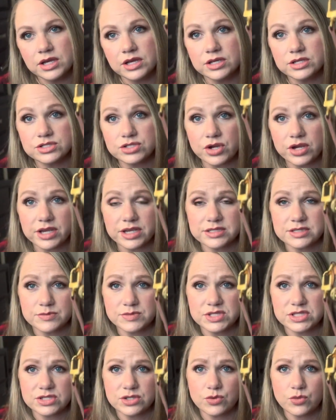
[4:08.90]
Sorry guys, I'm
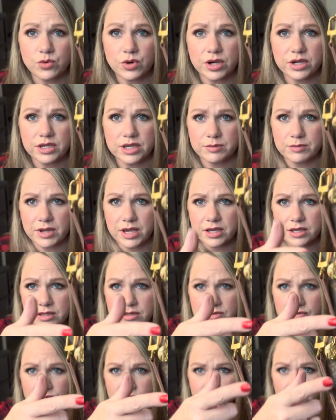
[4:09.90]
still working my
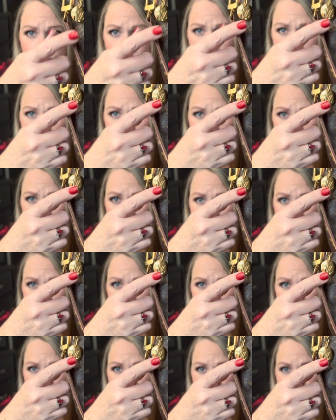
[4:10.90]
phone.
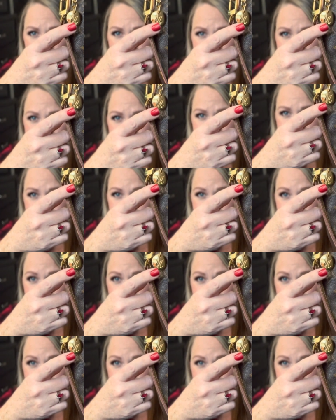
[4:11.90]
Okay, there it is.